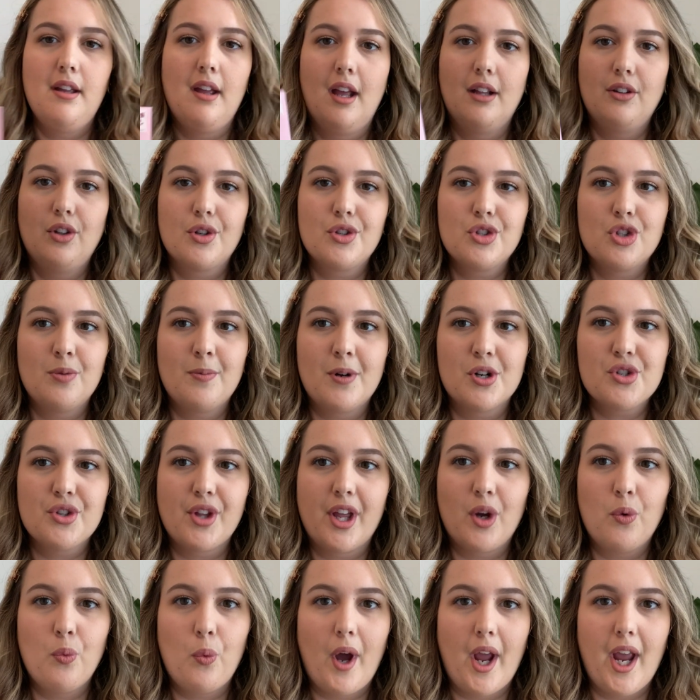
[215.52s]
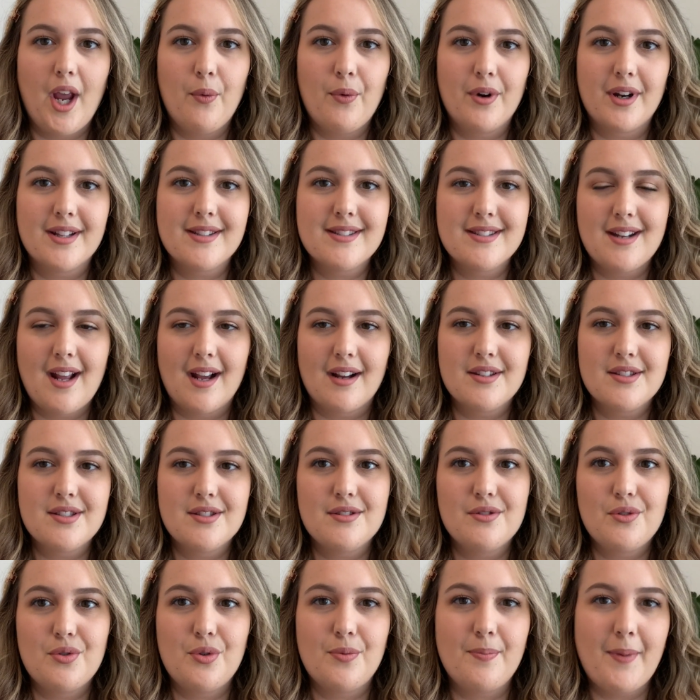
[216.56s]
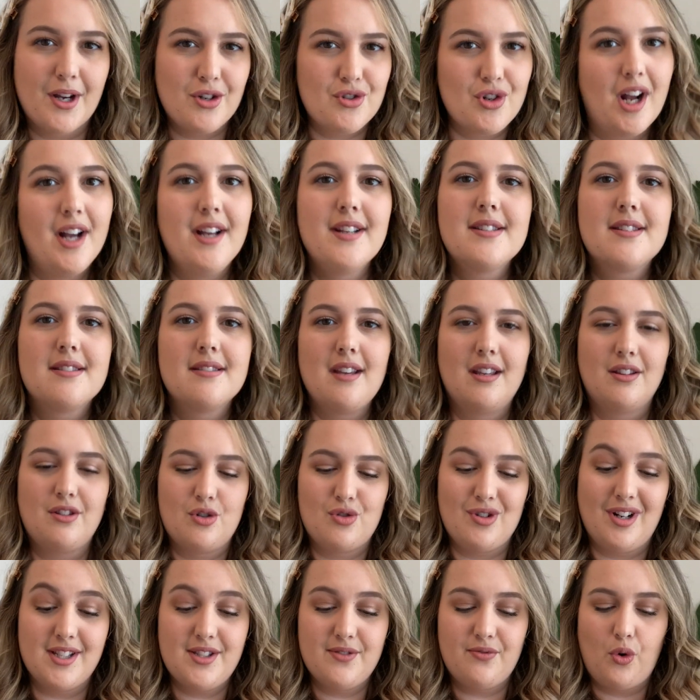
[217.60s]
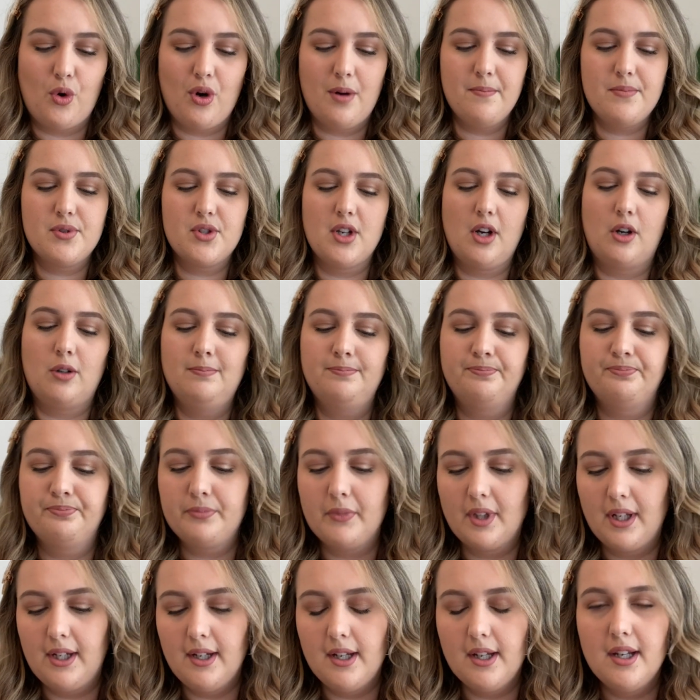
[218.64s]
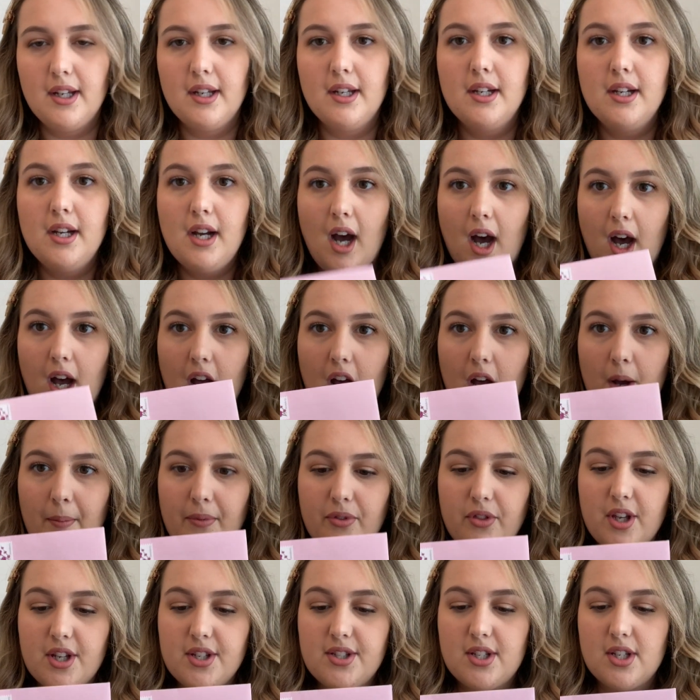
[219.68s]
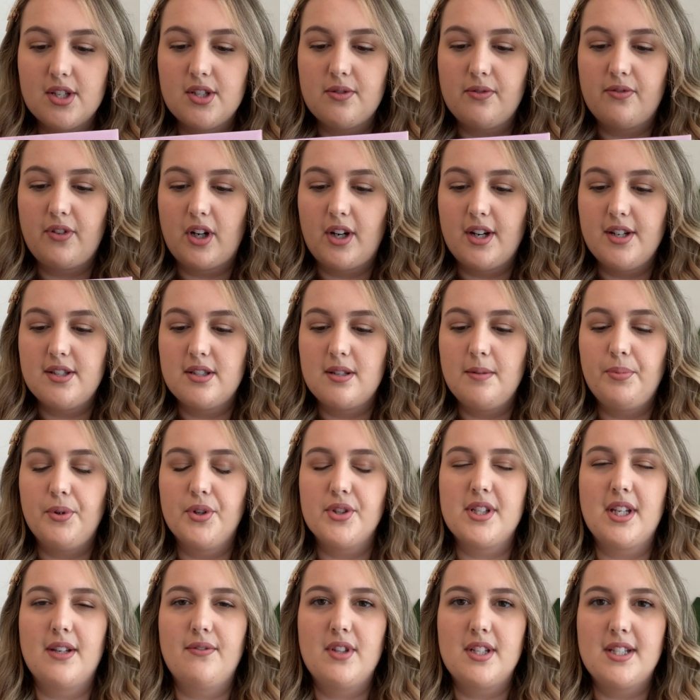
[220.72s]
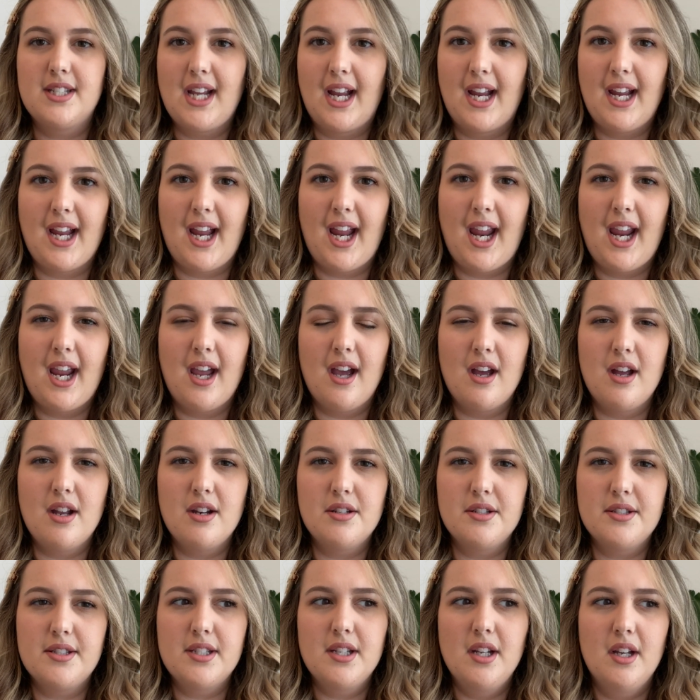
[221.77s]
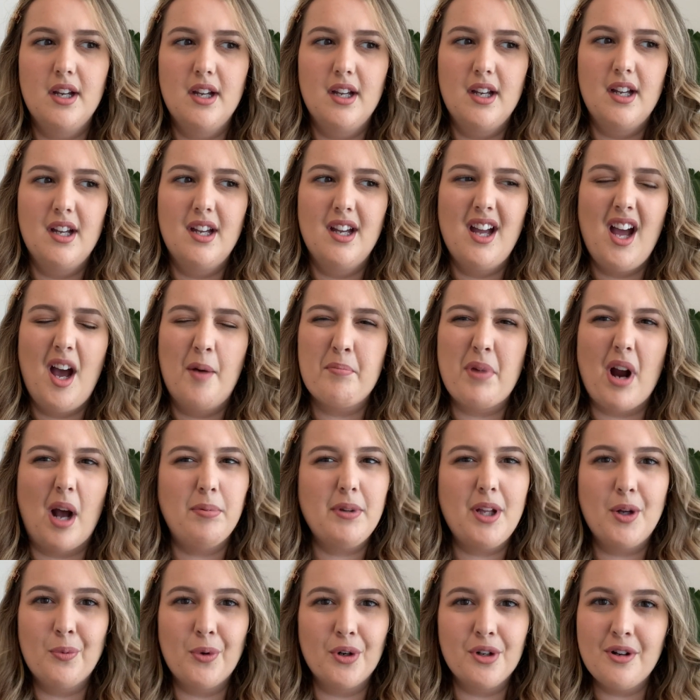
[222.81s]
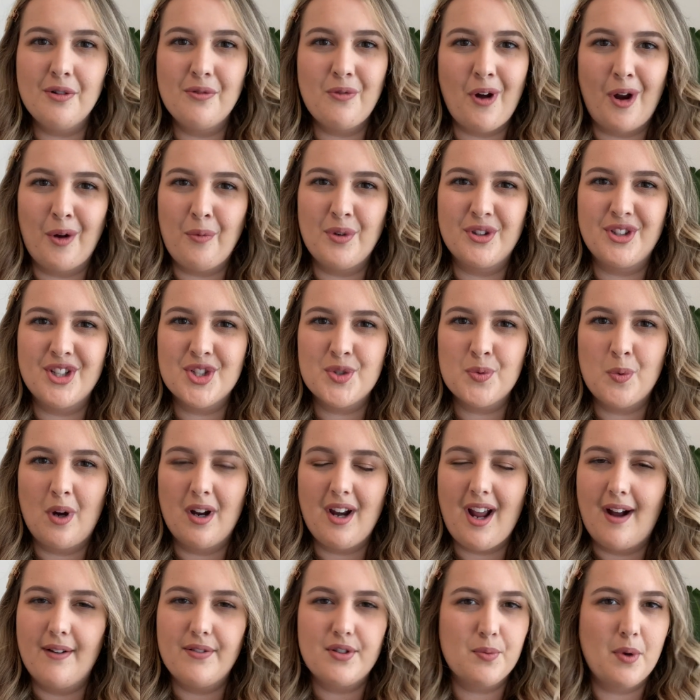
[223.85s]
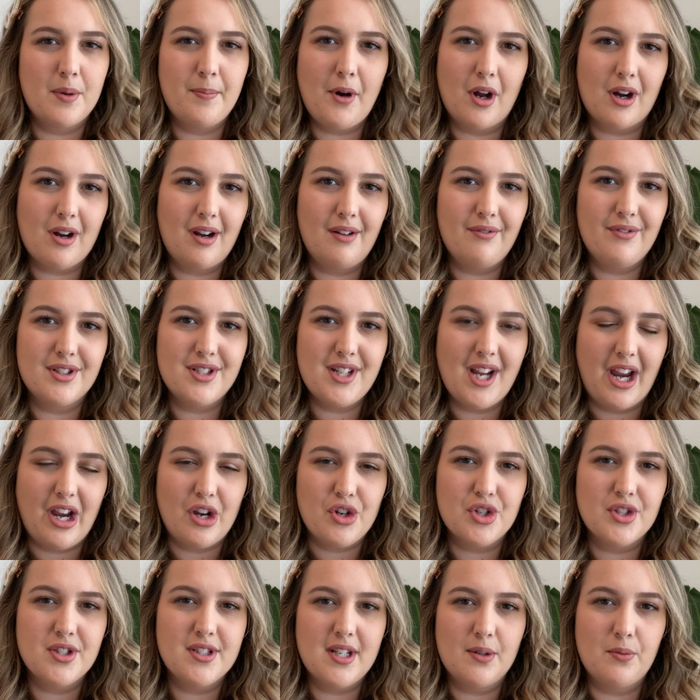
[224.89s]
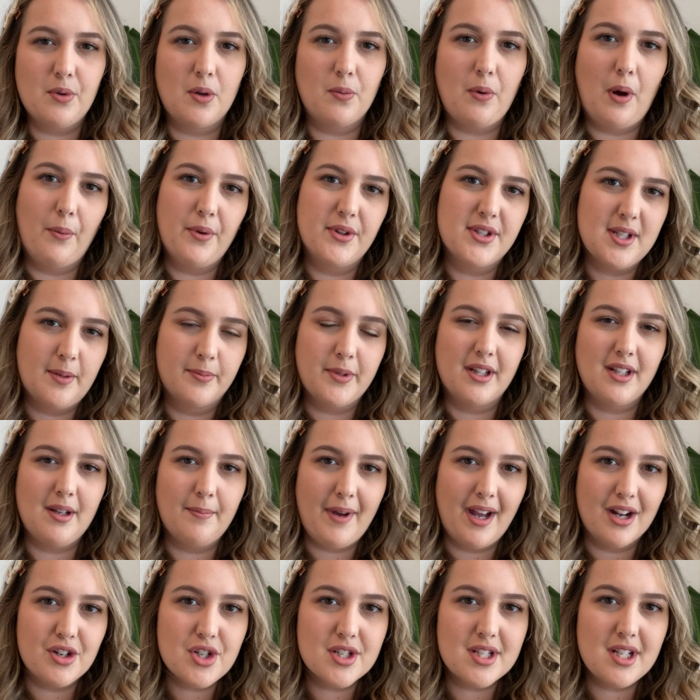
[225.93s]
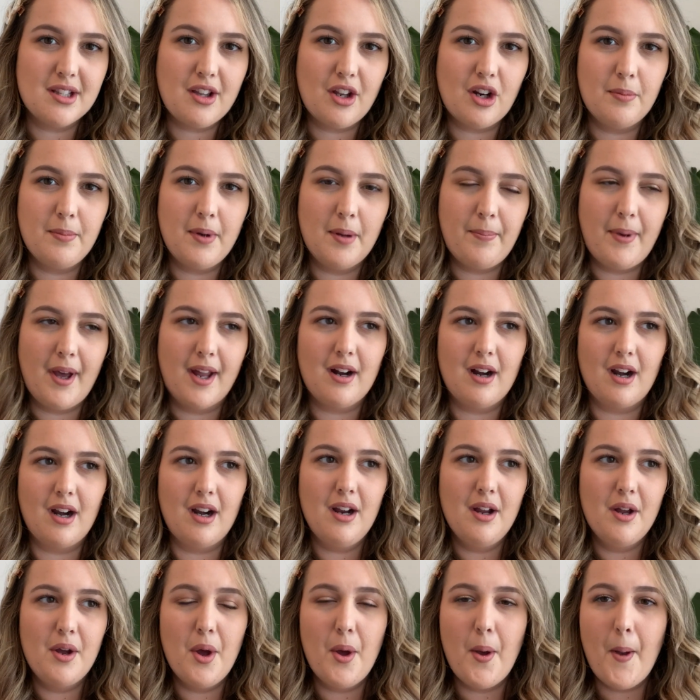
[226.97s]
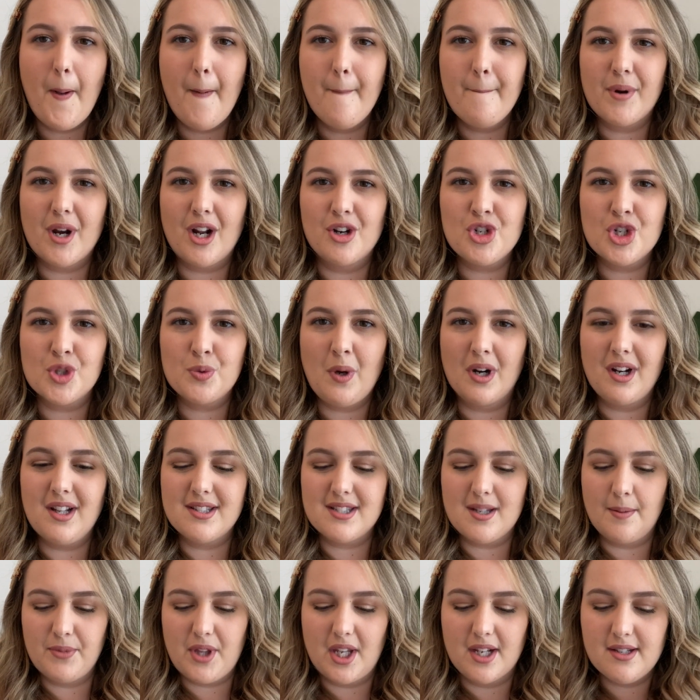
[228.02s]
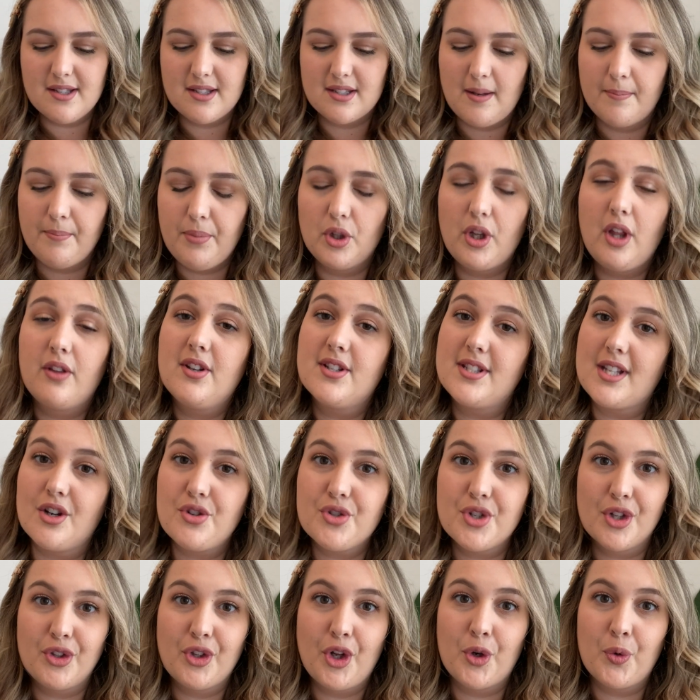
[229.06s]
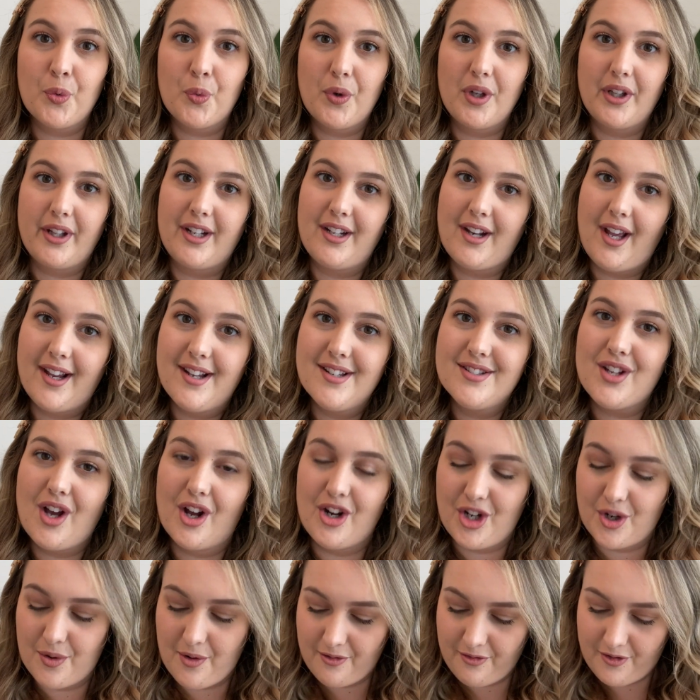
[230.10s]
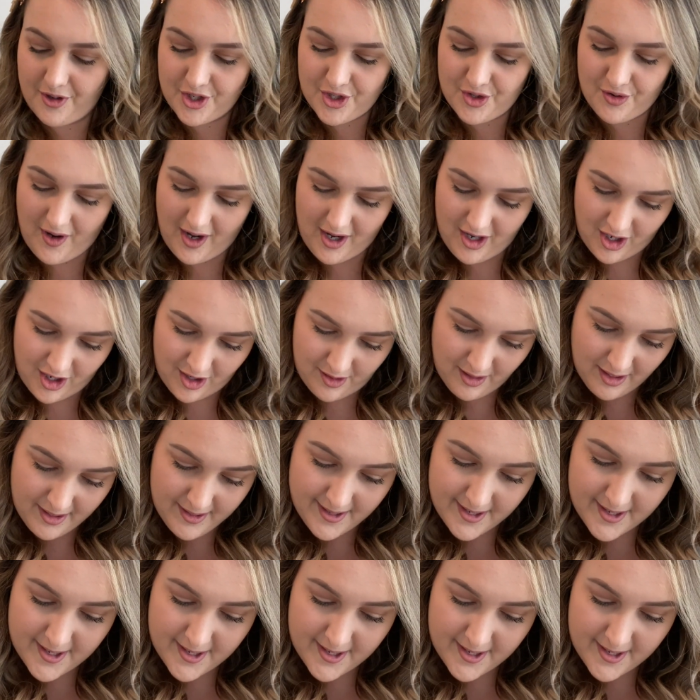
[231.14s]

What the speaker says: it looks too much like white when it's next to my dress in the dress form. So this is a very simple save the date, and probably wouldn't have went with this one after we bought our invitations. I would have went with something that matches a little bit better, but I just wanted something simple, and these actually look really nice on your refrigerator.